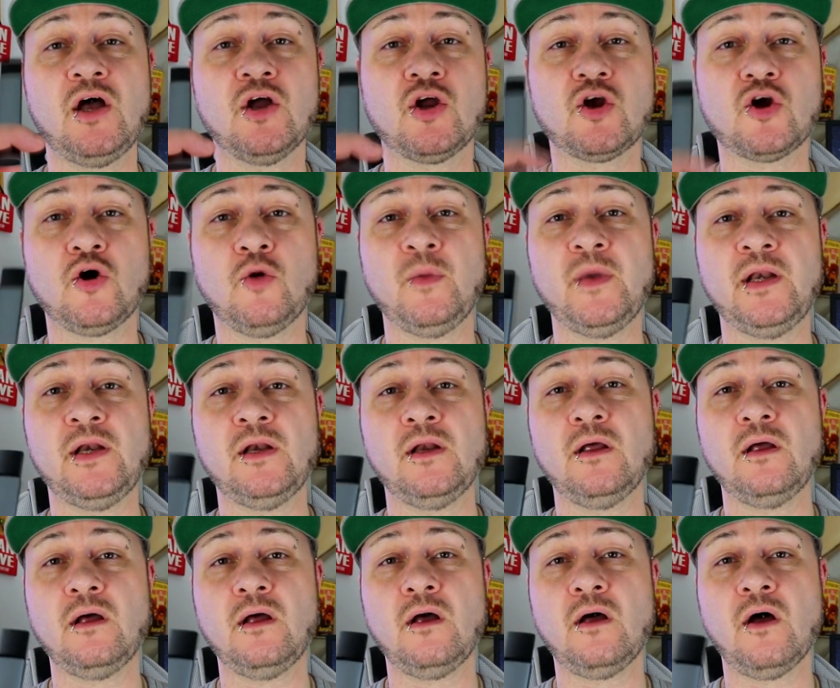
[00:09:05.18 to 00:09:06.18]
and coming
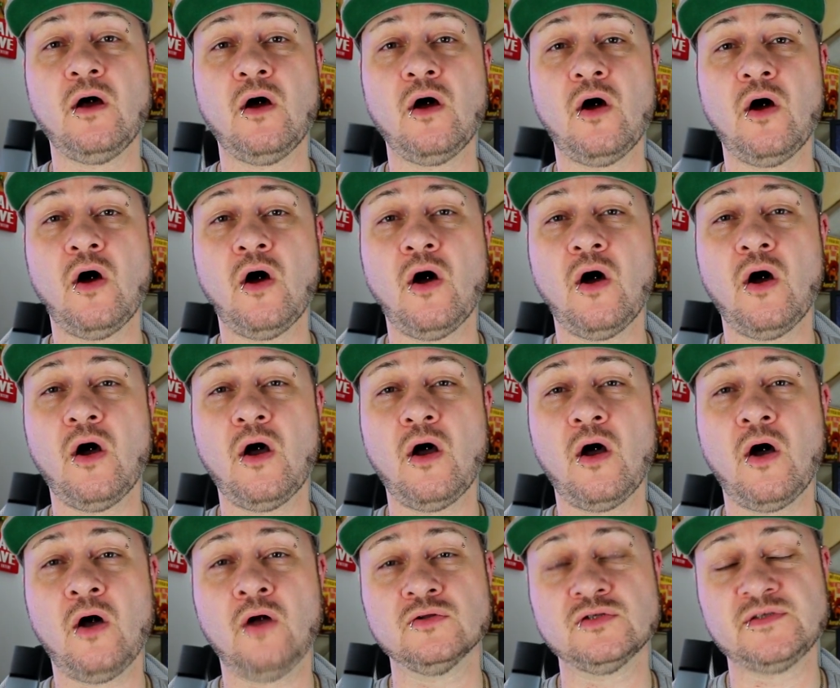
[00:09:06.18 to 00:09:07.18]

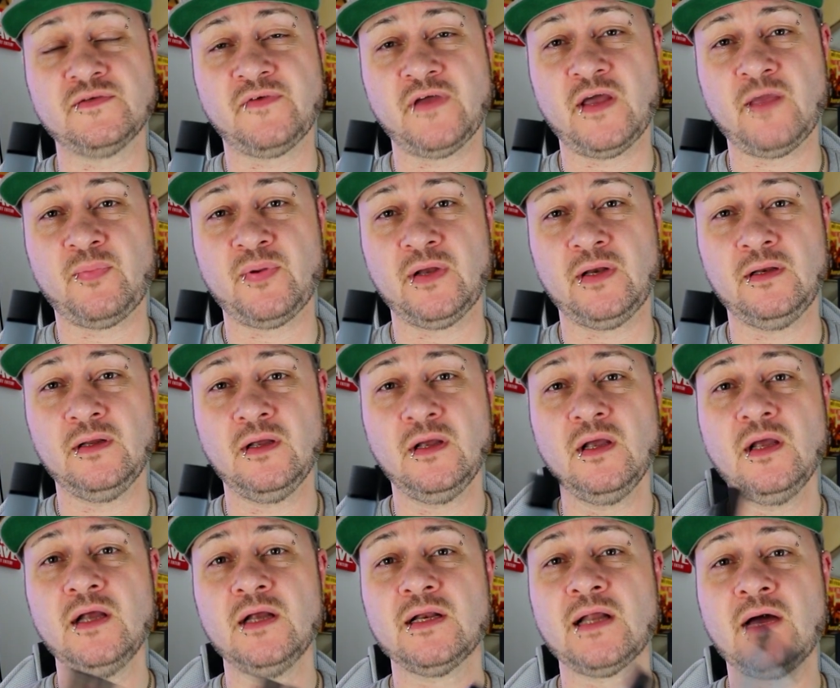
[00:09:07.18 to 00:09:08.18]
onto vaping.
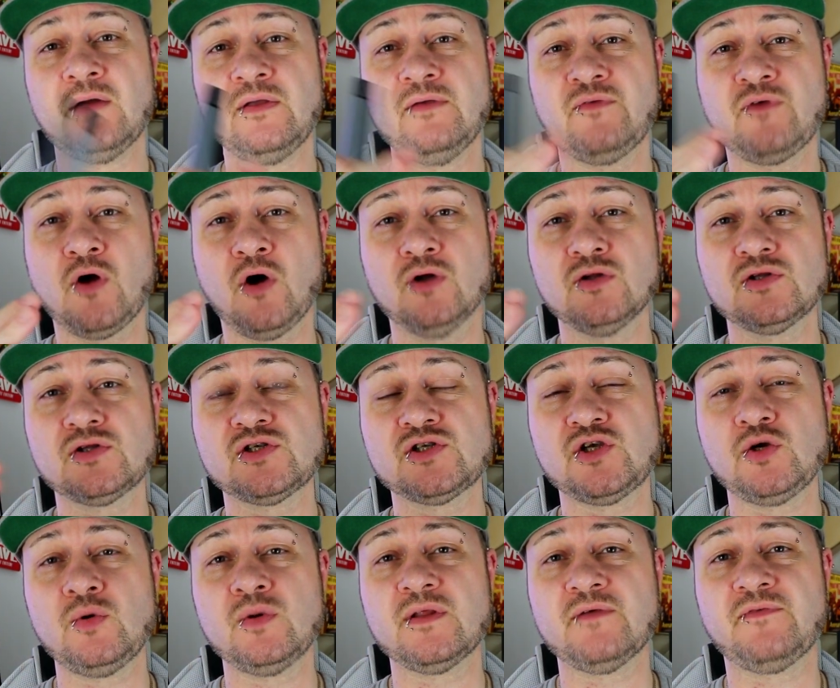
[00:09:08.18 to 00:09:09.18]
Now you've got
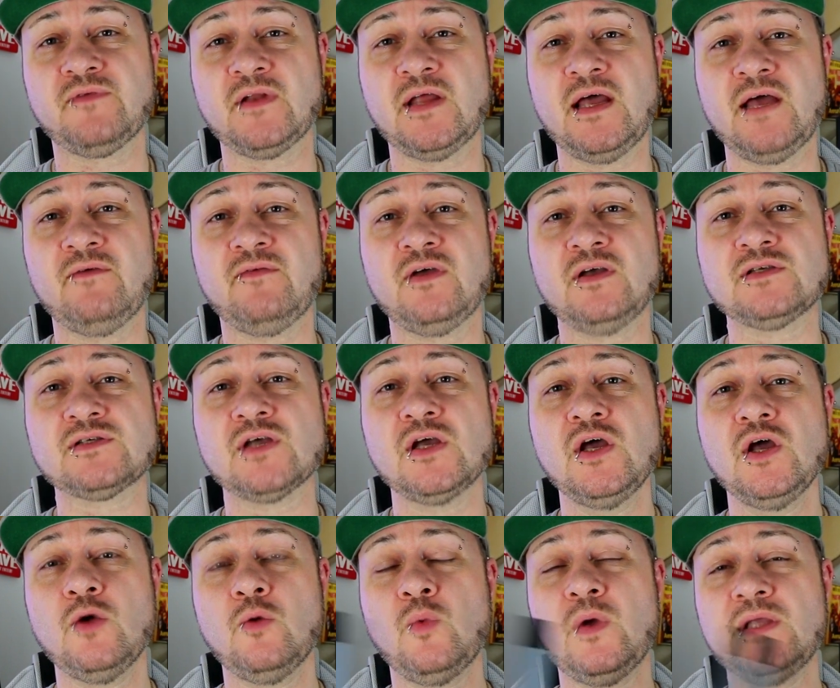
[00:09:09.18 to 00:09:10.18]
two of the flavors,
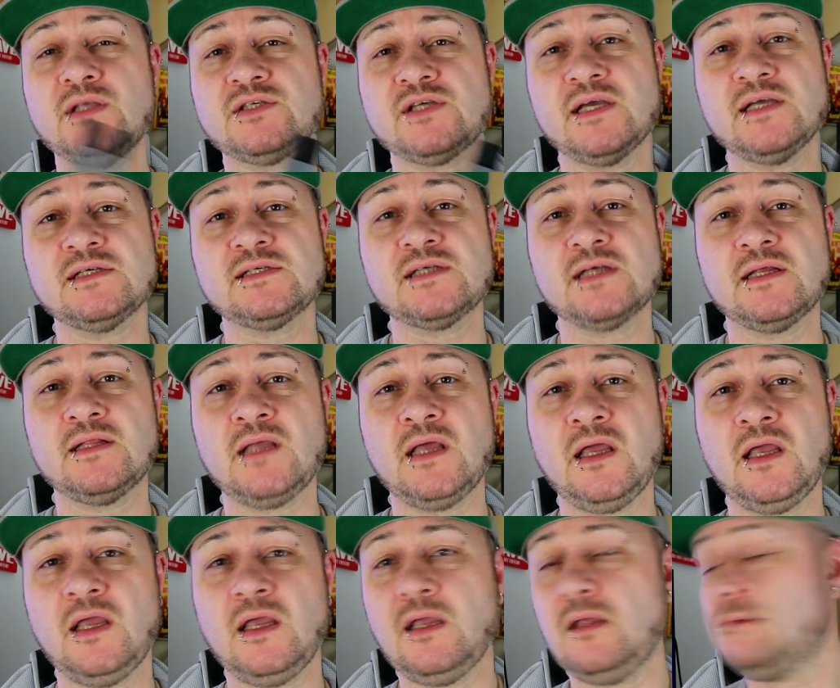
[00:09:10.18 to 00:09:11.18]
which is
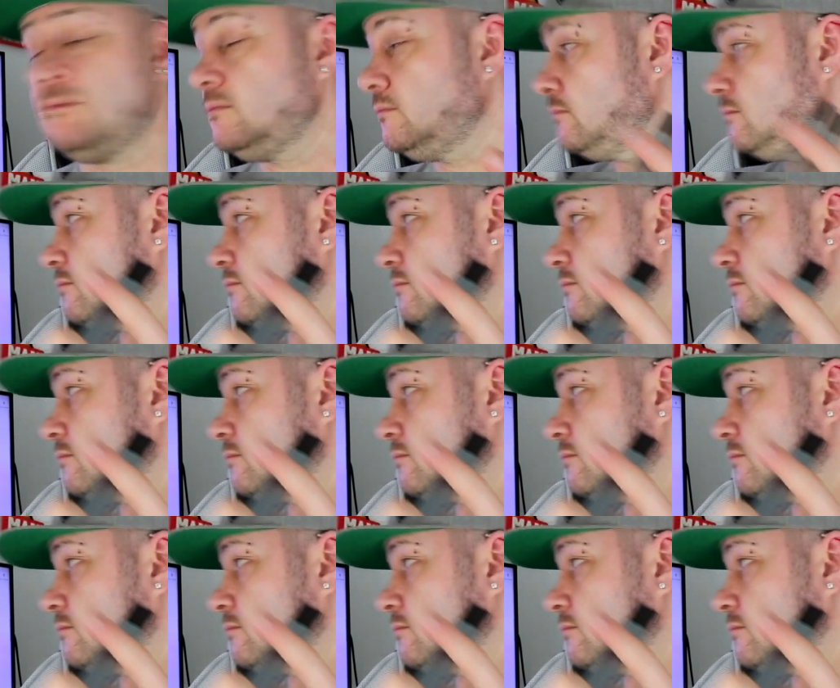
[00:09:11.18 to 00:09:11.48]
the